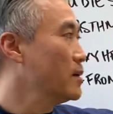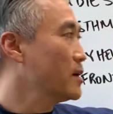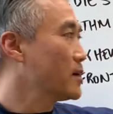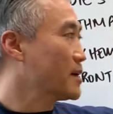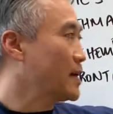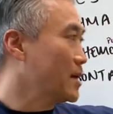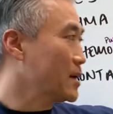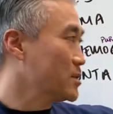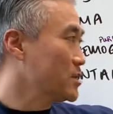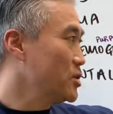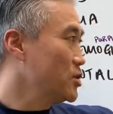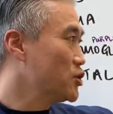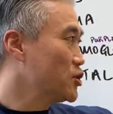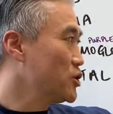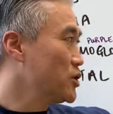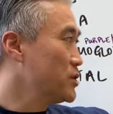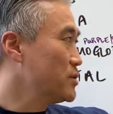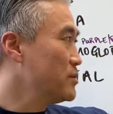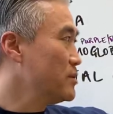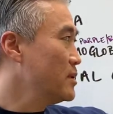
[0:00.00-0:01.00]

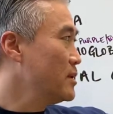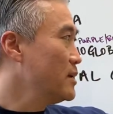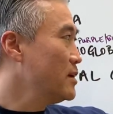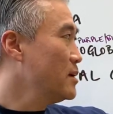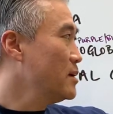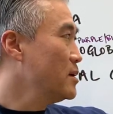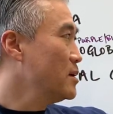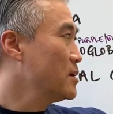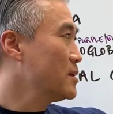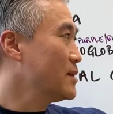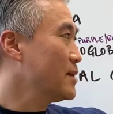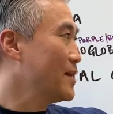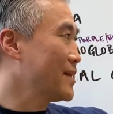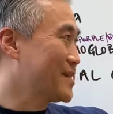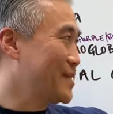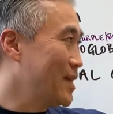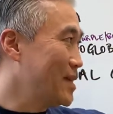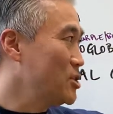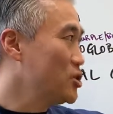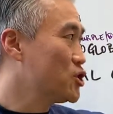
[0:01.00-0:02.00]
cognition,
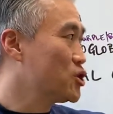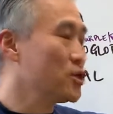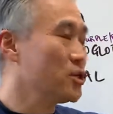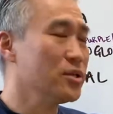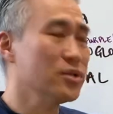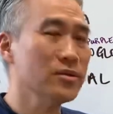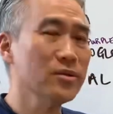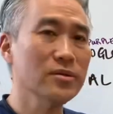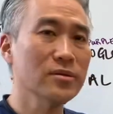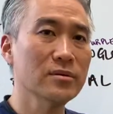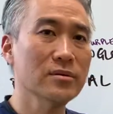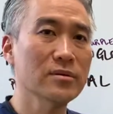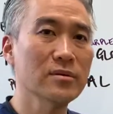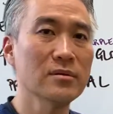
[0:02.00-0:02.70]
attention,